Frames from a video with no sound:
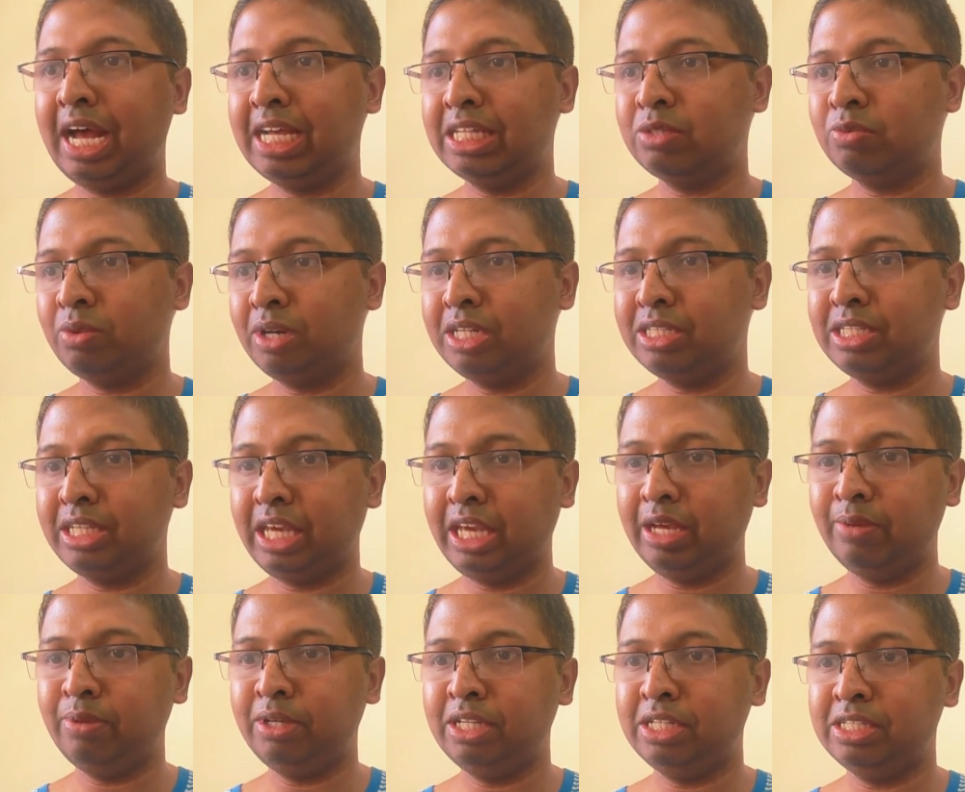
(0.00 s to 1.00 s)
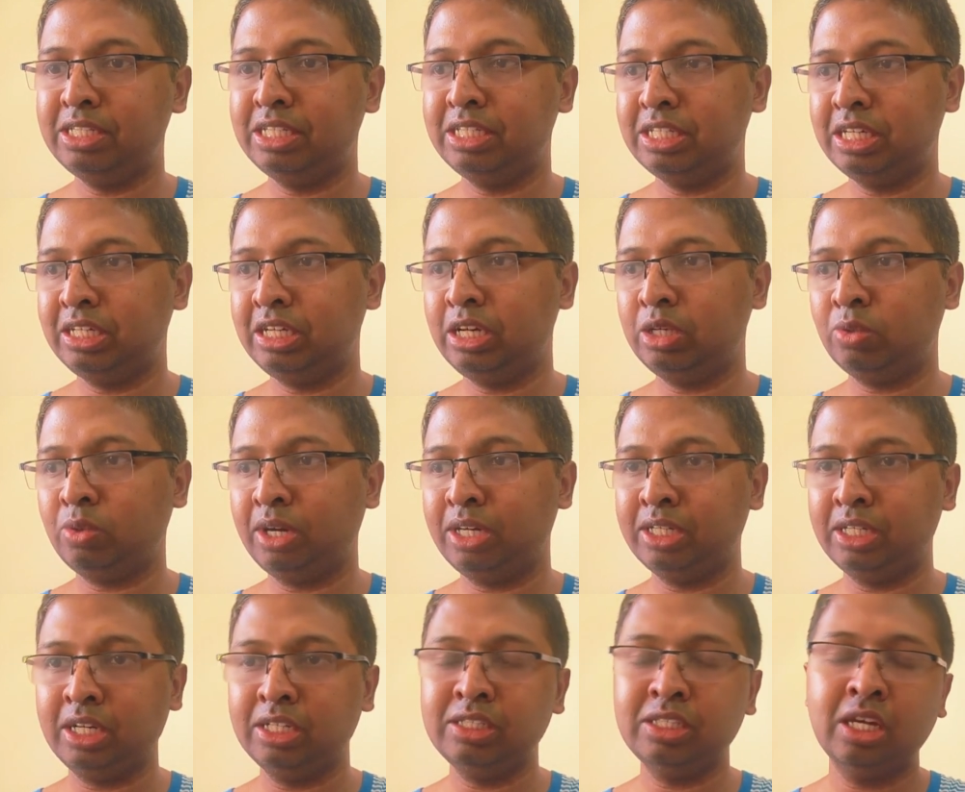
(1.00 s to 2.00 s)
as well as ABDC journal
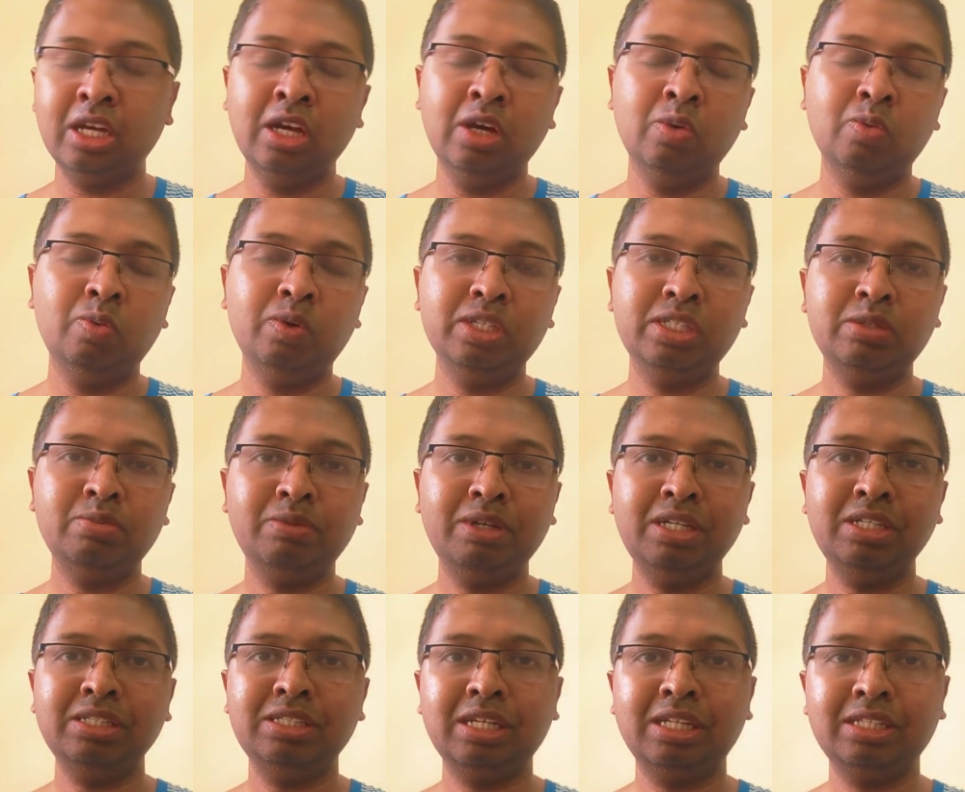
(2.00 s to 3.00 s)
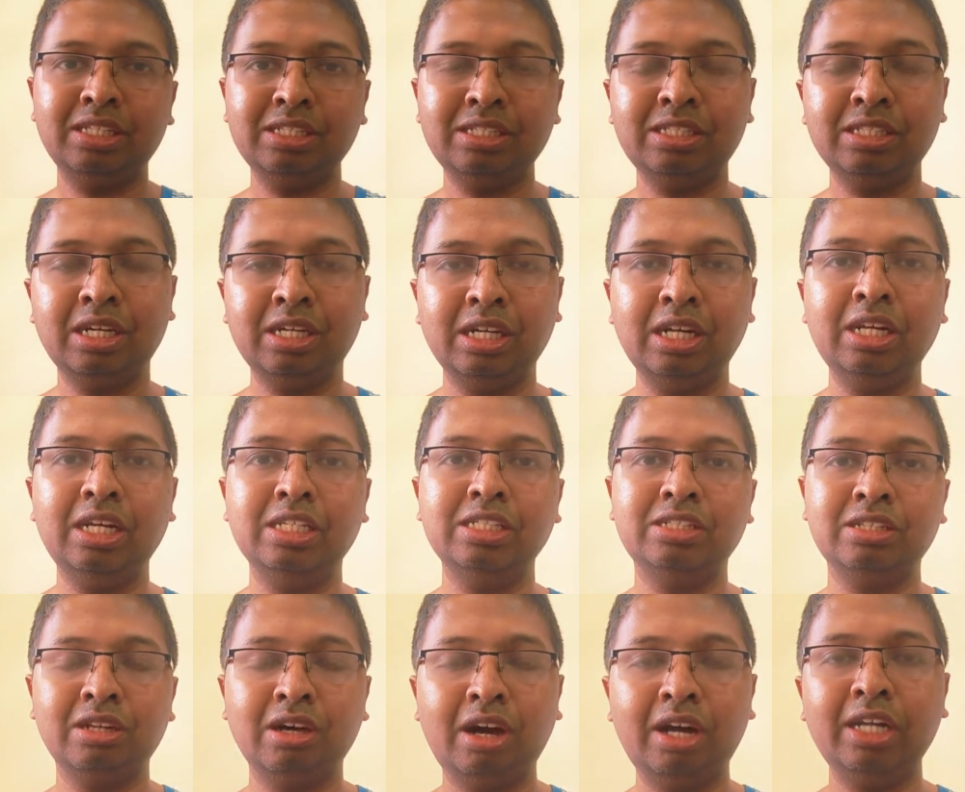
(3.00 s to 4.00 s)
quality list, which means that this journal
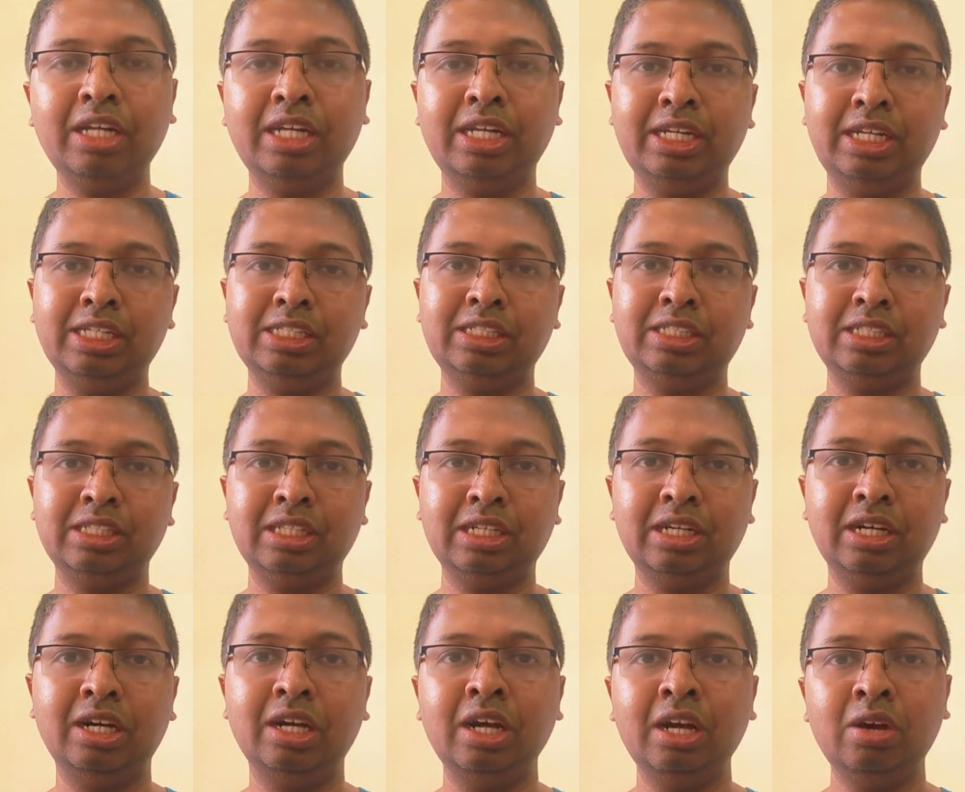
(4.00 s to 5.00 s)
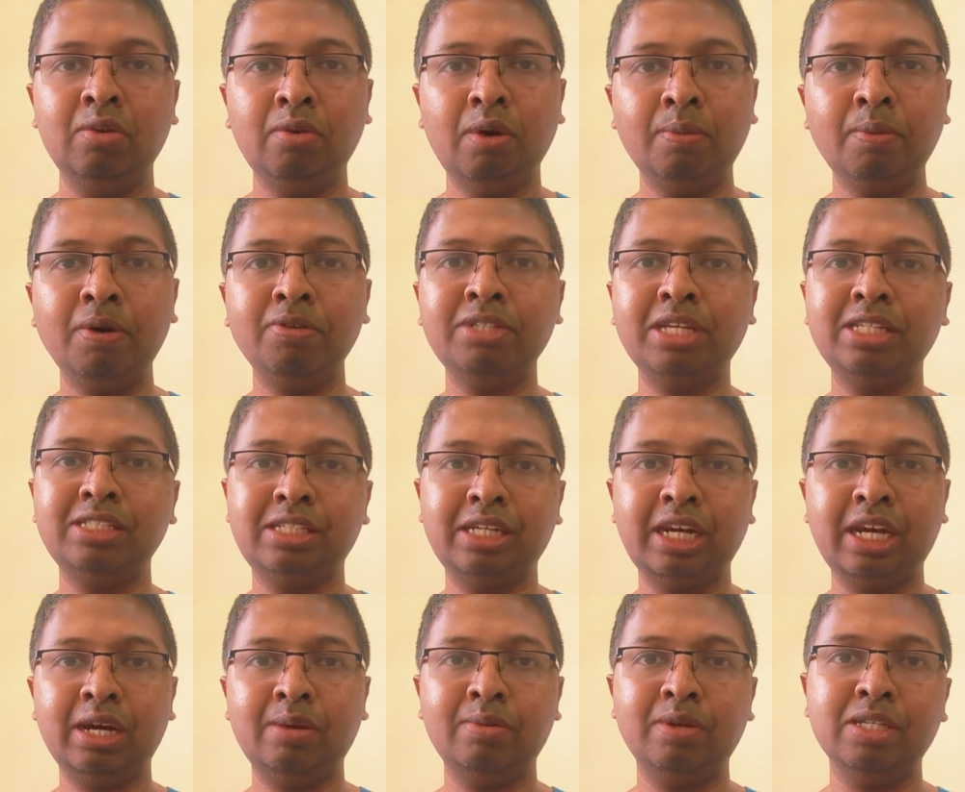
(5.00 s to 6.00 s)
is not indexed in the Web of Science
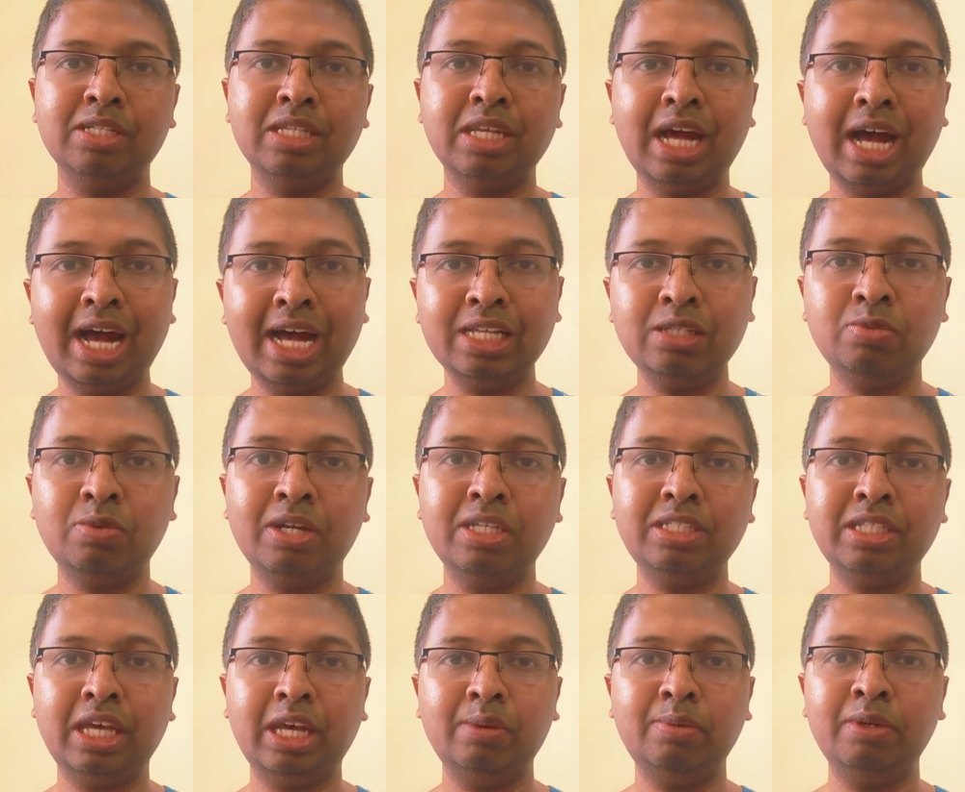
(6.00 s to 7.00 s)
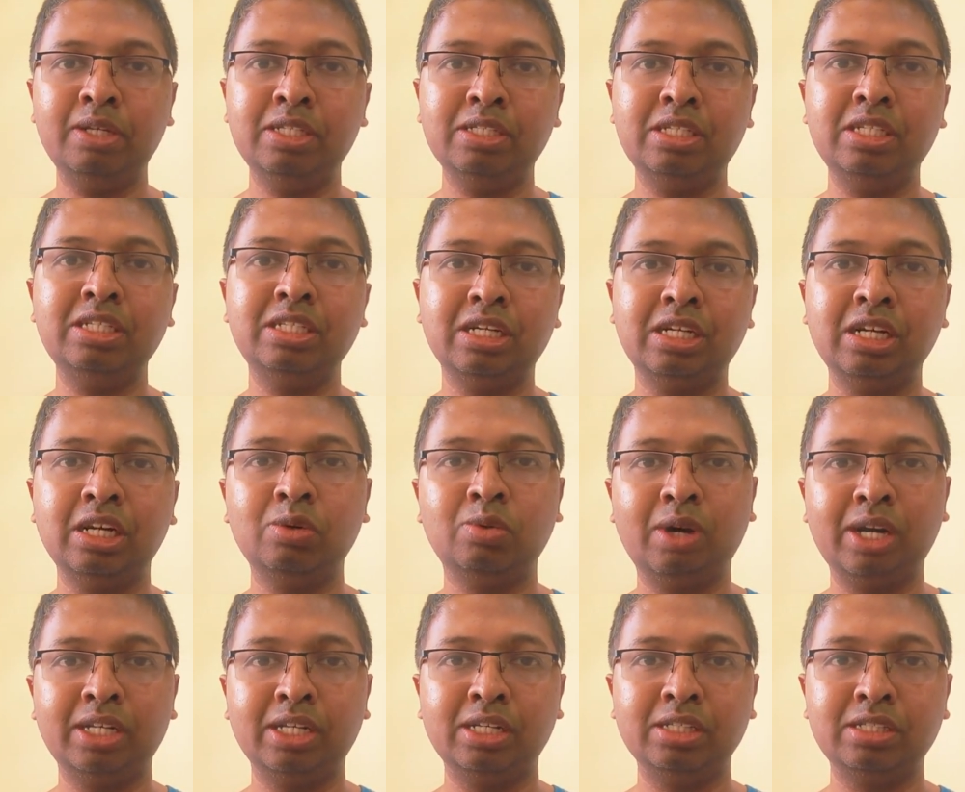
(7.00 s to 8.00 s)
database as well as ABDC journal quality